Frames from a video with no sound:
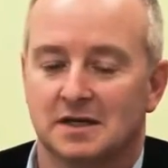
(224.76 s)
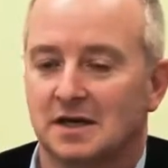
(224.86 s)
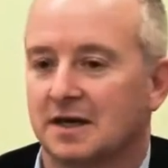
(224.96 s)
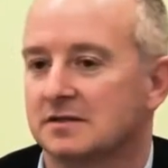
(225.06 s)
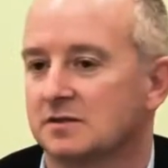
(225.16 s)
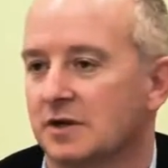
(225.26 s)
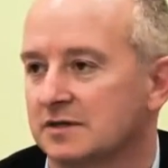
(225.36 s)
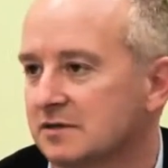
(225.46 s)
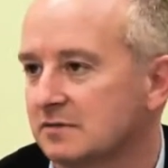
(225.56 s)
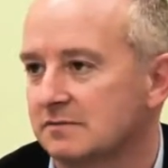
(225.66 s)
And to
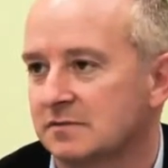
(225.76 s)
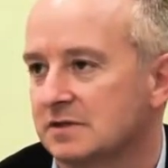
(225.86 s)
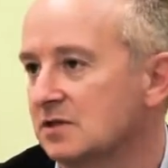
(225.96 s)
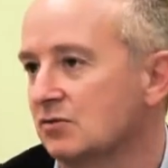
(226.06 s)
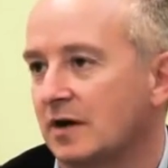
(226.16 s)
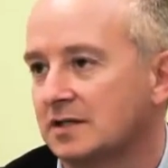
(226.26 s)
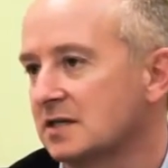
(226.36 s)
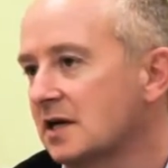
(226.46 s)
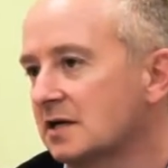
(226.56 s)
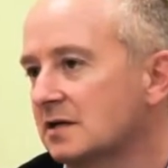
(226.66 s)
us, the, it still
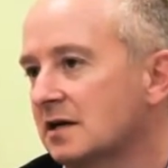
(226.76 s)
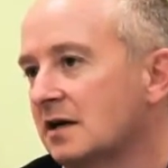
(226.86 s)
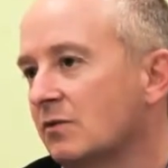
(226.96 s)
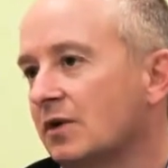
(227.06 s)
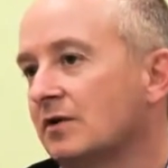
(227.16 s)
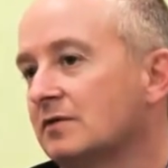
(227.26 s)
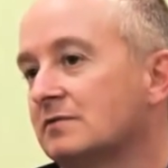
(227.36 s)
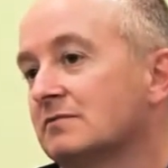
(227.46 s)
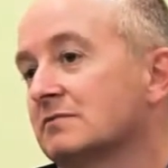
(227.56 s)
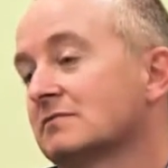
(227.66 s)
resonated, and we
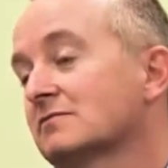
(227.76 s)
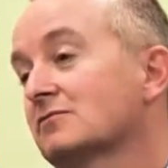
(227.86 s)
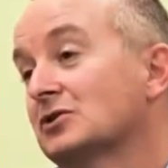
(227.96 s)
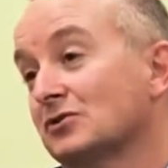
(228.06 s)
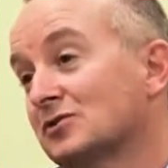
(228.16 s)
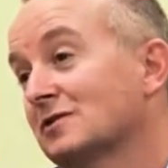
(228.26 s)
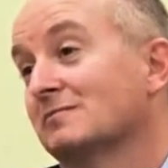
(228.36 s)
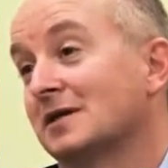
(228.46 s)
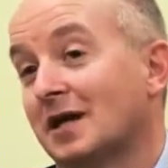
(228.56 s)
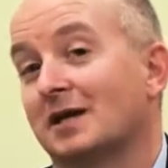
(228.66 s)
reduced and
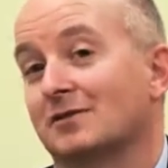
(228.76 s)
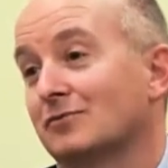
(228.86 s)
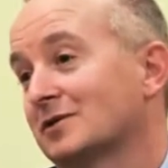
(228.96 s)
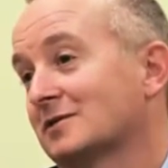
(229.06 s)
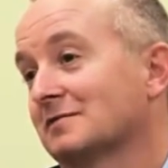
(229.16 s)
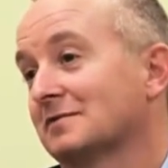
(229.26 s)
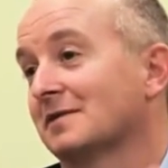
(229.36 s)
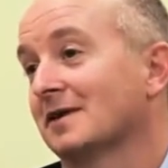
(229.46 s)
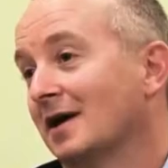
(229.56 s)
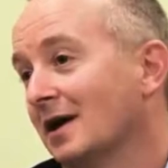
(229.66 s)
mitigated the risk of
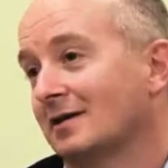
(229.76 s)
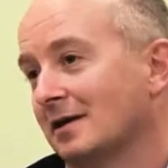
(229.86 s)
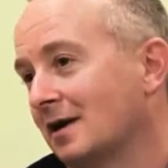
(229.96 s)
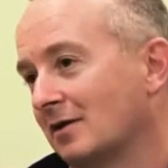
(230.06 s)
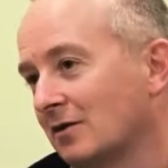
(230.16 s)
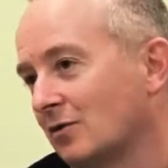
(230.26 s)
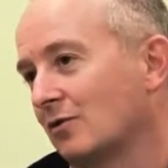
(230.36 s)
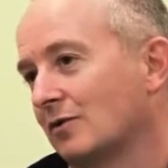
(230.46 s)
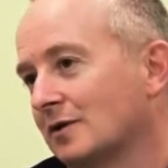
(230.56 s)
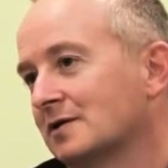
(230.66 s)
alienating our
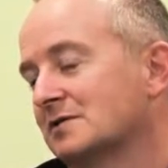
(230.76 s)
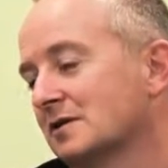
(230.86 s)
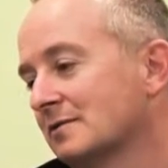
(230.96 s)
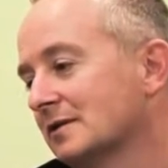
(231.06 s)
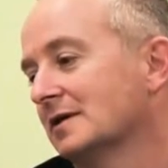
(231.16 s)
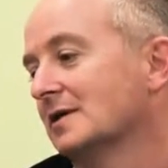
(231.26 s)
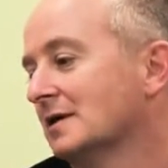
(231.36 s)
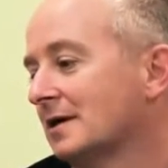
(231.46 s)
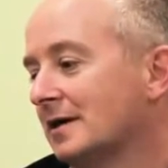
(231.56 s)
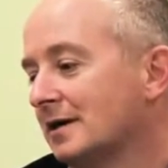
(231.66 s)
core audience. So
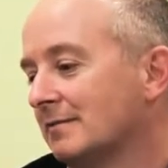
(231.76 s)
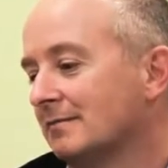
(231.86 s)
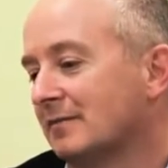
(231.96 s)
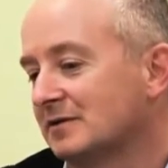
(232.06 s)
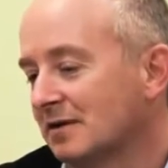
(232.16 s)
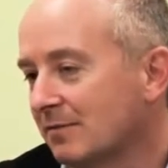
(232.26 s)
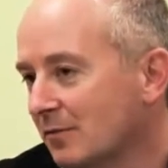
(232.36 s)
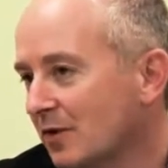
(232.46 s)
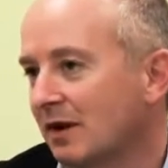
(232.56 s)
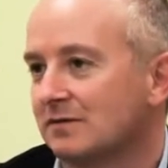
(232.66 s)
um, that's something
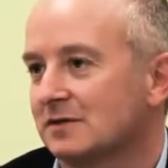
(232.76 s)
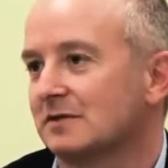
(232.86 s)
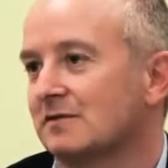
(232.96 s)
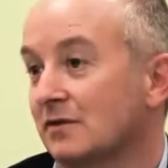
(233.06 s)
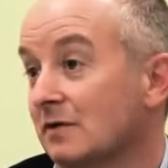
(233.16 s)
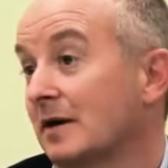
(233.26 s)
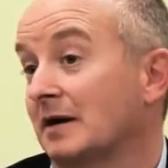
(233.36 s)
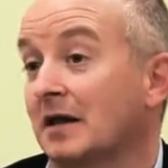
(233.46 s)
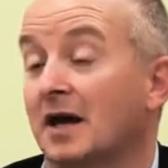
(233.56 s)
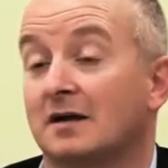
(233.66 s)
we obviously thought about
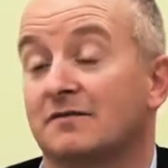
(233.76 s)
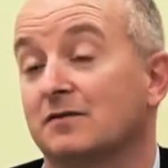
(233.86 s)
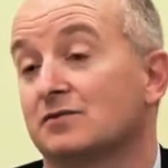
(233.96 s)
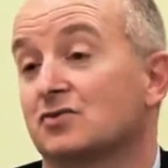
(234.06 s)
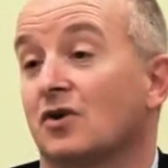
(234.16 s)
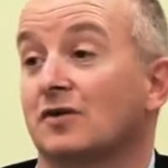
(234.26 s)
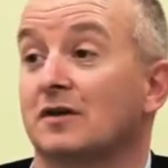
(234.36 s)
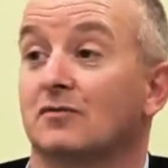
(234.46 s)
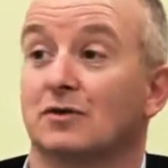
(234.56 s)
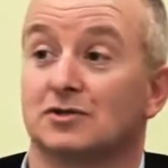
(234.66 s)
a lot. And if you saw
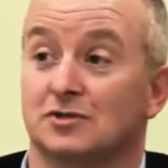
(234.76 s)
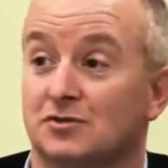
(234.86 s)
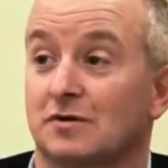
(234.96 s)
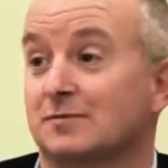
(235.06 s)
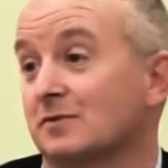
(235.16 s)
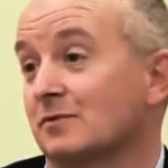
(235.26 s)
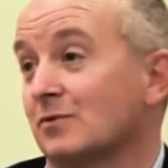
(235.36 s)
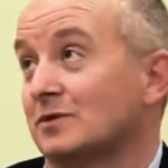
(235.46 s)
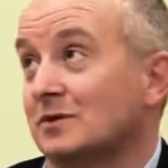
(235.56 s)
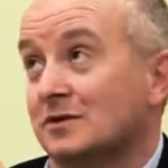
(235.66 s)
the original script to
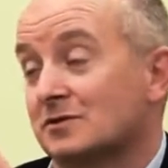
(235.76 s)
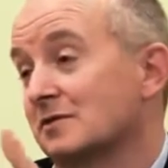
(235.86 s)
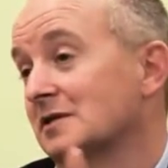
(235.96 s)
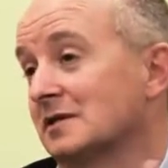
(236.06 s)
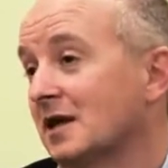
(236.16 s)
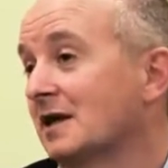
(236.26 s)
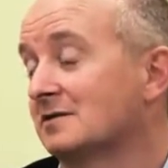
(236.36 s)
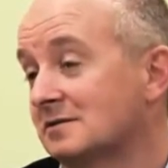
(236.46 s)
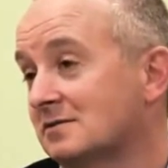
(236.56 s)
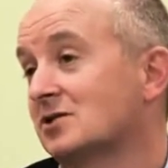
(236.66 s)
what's on the screen today,
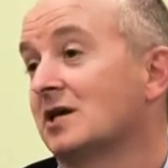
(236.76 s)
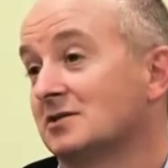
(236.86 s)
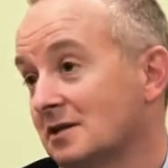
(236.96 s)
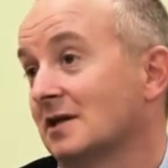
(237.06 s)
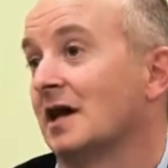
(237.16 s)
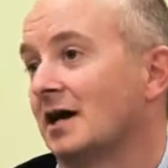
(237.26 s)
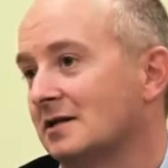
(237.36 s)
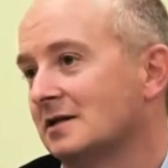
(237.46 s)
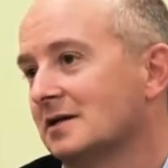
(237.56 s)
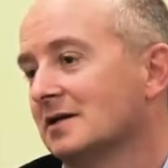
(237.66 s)
it's changed a lot.